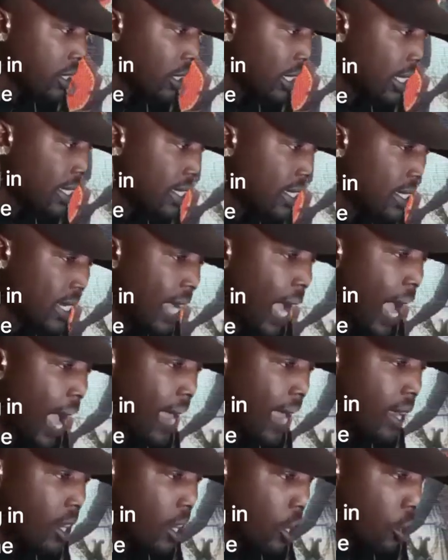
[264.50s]
Lee
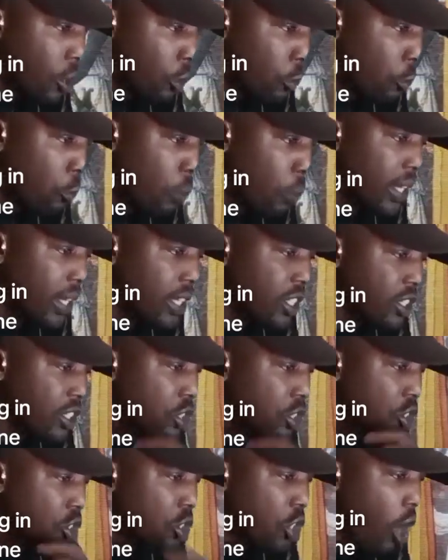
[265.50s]
Scott, who witnessed
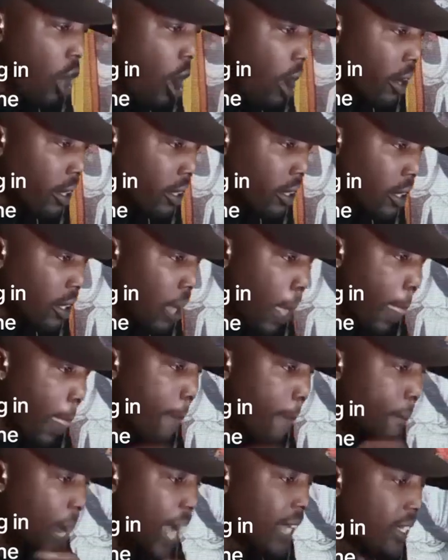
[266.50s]
the charter
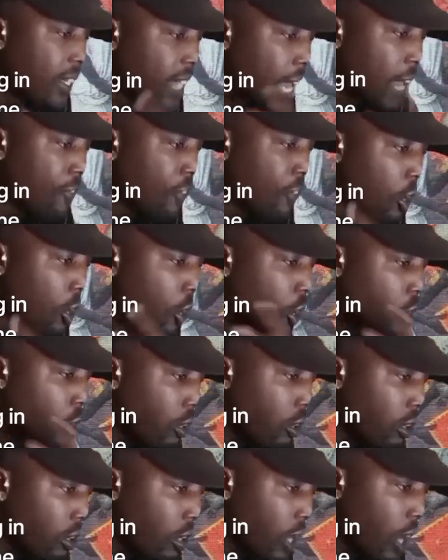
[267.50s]
by David
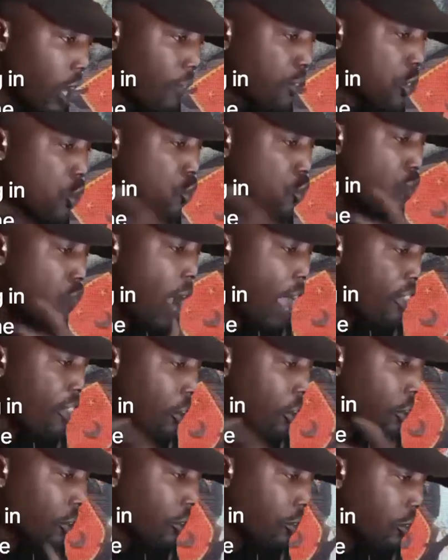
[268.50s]
Earl of
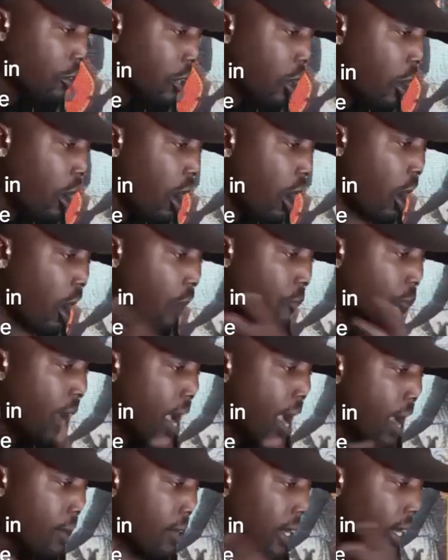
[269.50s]
Strathern
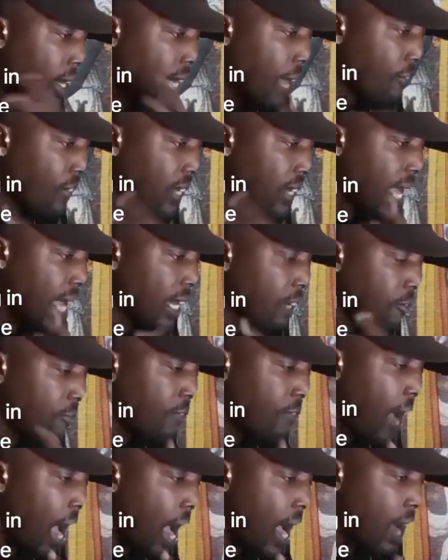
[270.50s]
around
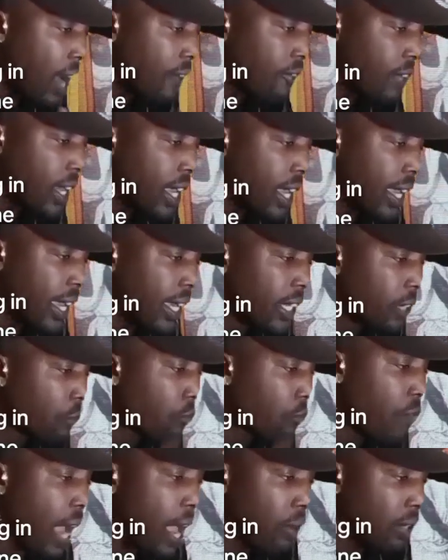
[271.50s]
1195. And
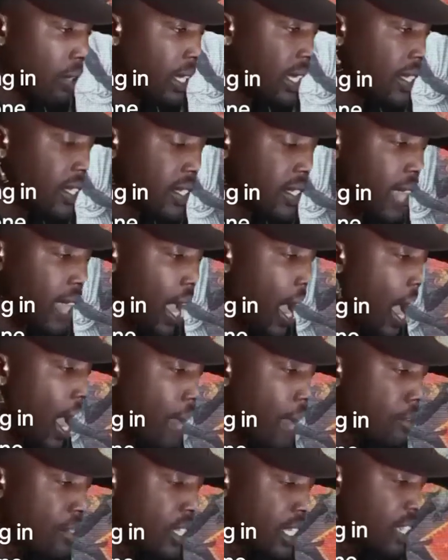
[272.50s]
around these
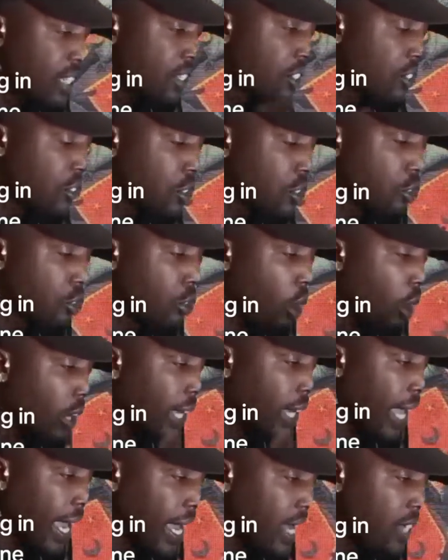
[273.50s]
times, this is the
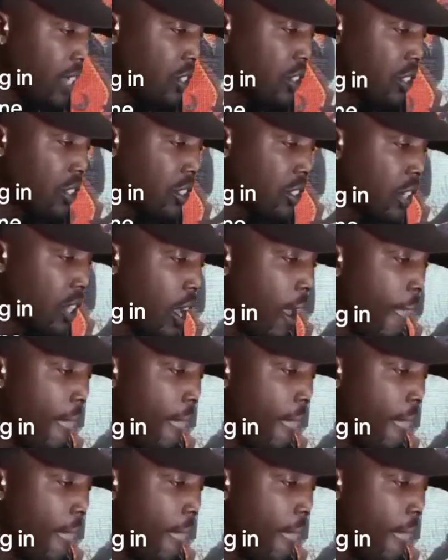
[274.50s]
Dark Ages.